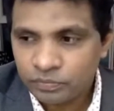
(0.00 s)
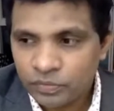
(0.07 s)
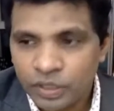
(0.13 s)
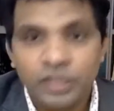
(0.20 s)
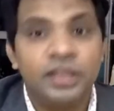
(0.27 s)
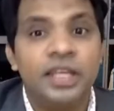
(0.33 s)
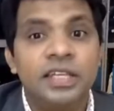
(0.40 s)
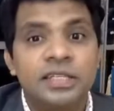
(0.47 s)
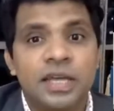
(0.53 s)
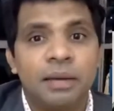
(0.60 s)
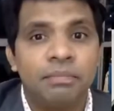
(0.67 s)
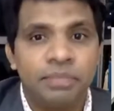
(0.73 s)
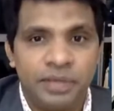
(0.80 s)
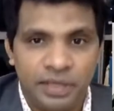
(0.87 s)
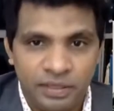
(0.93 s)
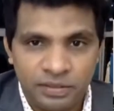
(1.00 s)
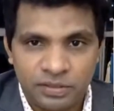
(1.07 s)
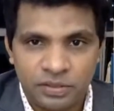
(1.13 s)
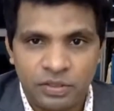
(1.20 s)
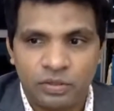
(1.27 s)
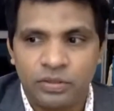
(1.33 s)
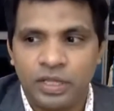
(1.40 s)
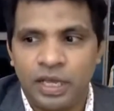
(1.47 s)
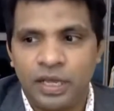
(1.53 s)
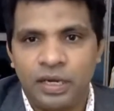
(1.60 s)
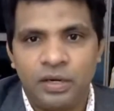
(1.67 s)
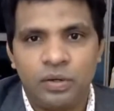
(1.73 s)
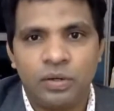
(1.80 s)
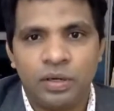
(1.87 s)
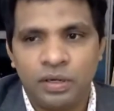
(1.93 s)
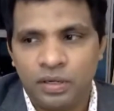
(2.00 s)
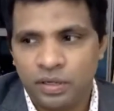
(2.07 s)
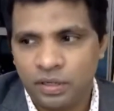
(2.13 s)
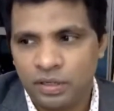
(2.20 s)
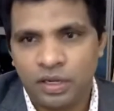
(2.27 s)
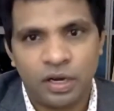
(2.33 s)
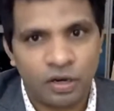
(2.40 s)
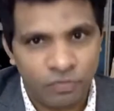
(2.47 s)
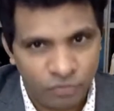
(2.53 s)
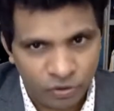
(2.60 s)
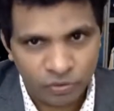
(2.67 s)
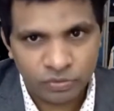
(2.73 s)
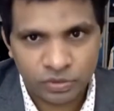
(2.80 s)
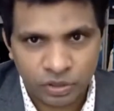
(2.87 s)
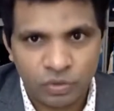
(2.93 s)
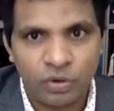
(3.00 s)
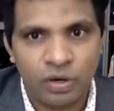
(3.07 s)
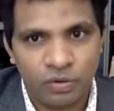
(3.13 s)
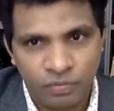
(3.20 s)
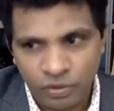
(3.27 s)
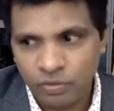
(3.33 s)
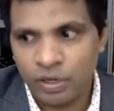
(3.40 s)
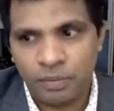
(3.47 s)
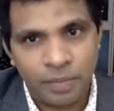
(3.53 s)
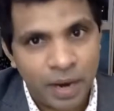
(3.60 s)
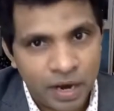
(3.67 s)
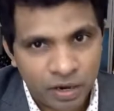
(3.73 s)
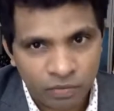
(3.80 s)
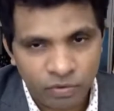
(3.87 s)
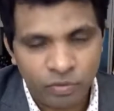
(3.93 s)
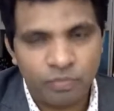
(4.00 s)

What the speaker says: these companies, they do a review, it's a good review and bad review.